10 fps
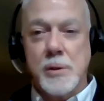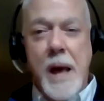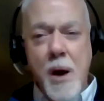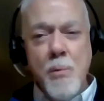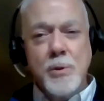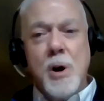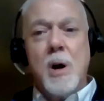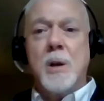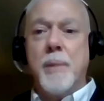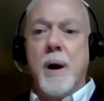Now we're
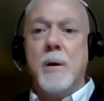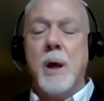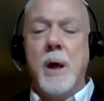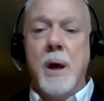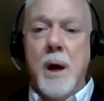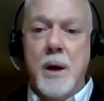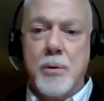talking about how to